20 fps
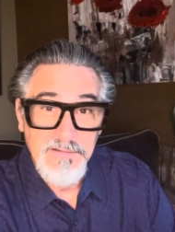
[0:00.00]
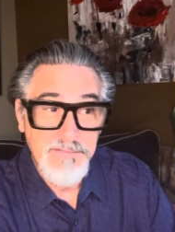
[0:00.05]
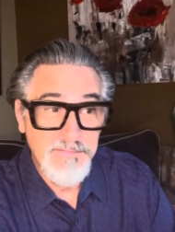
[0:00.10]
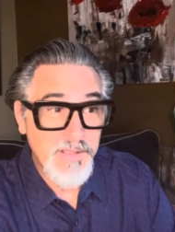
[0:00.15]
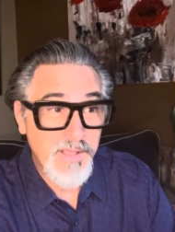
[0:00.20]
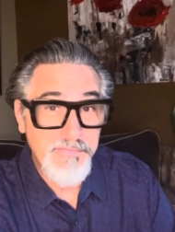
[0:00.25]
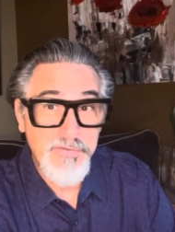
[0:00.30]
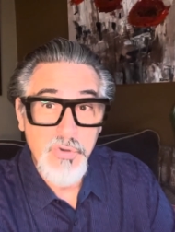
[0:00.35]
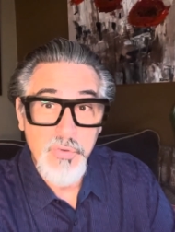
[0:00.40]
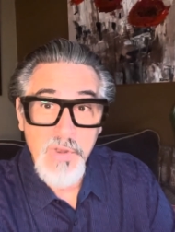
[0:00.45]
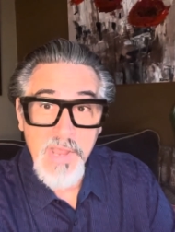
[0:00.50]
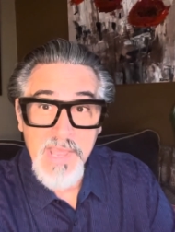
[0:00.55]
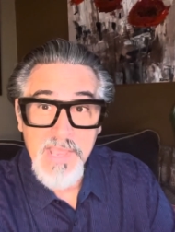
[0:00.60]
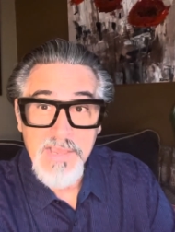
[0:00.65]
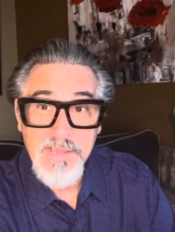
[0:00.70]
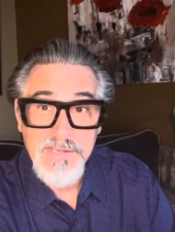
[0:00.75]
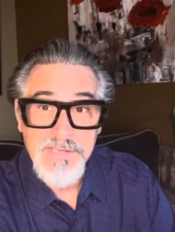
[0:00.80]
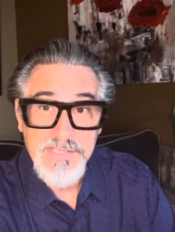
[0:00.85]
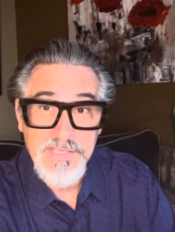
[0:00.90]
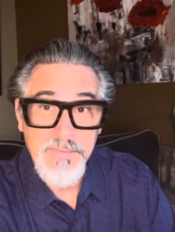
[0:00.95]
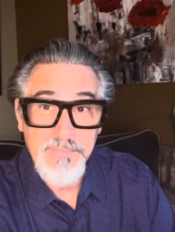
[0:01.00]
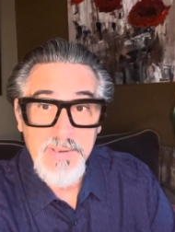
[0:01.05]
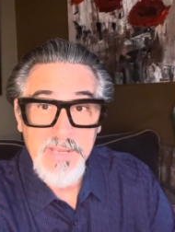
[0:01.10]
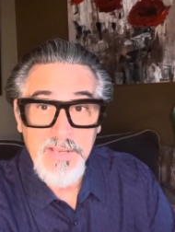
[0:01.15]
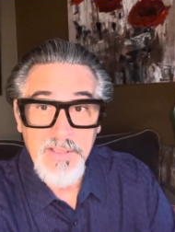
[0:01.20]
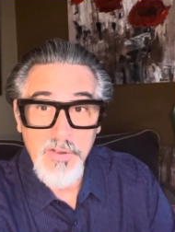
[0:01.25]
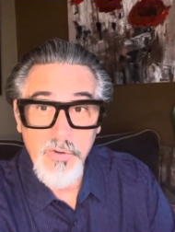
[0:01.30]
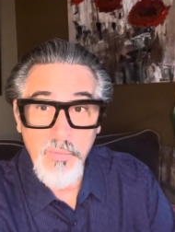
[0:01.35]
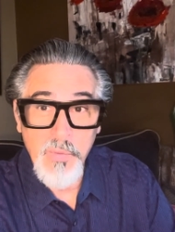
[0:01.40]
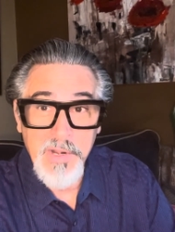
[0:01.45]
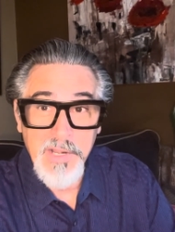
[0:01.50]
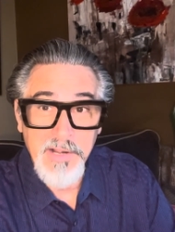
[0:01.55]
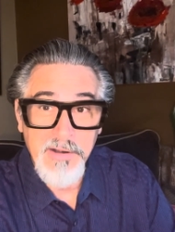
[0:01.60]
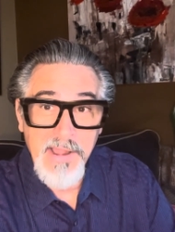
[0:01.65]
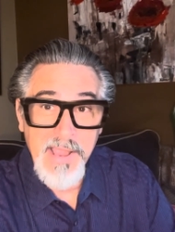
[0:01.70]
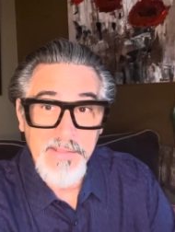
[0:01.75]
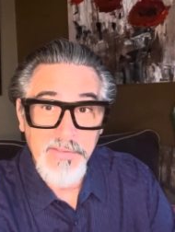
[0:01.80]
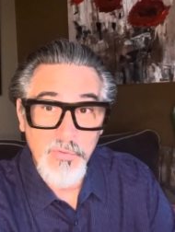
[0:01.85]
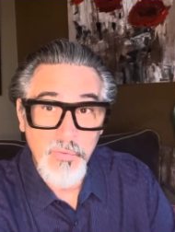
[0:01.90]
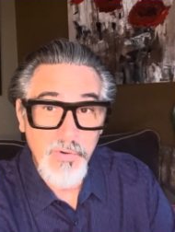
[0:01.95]
a few days, depending on where you're
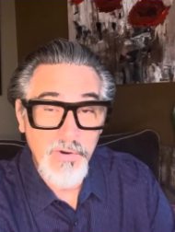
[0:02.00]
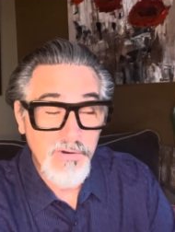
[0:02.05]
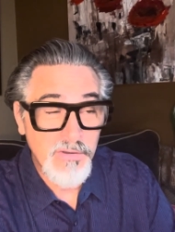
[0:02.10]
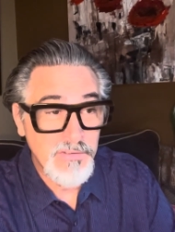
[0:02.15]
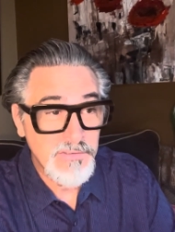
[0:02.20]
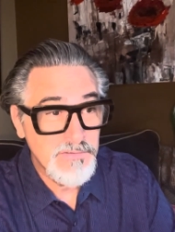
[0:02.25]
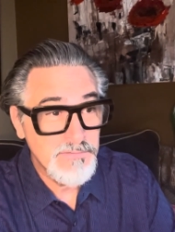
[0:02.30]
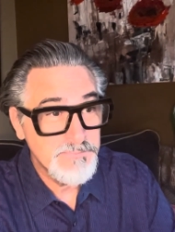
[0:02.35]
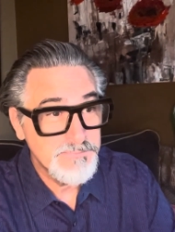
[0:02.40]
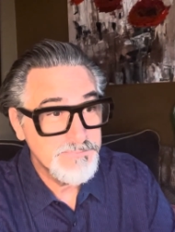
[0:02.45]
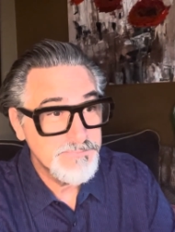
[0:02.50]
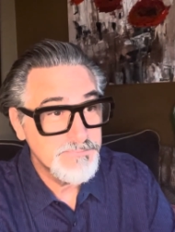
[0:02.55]
at in the world.